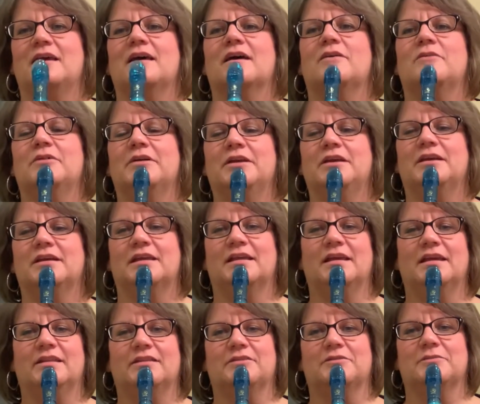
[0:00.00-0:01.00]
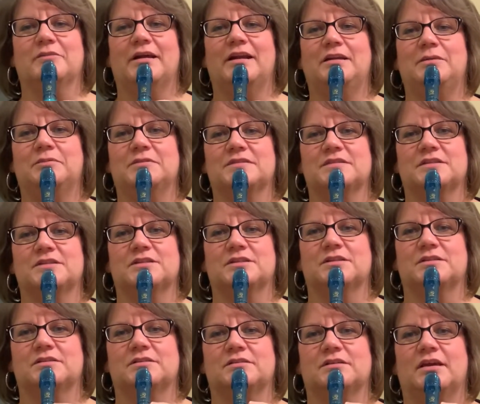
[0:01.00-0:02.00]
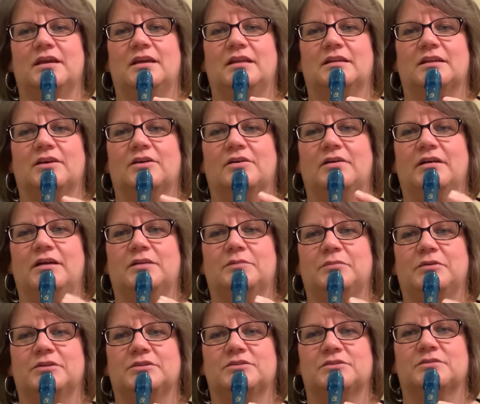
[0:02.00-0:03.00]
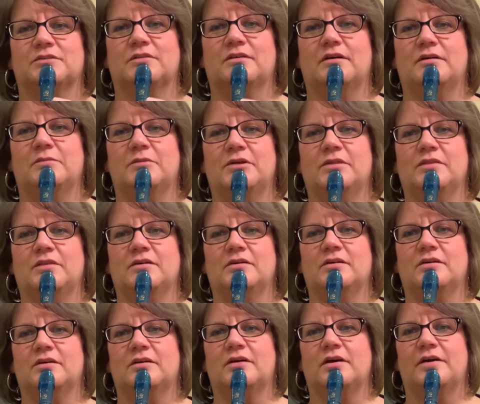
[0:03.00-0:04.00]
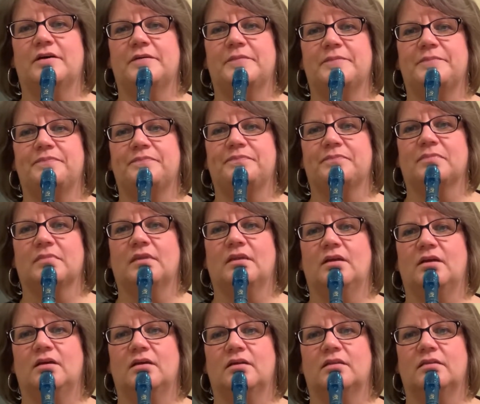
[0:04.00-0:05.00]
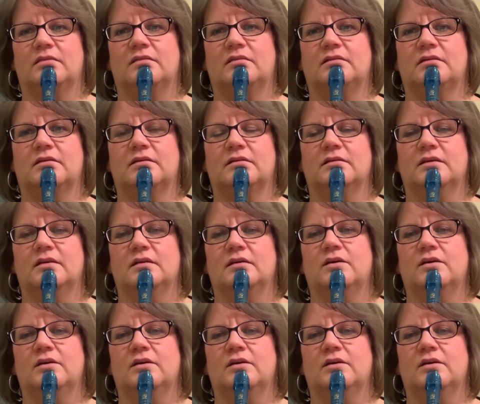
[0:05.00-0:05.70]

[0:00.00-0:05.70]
I want you to get in the ready position and go ahead and put your thumb on the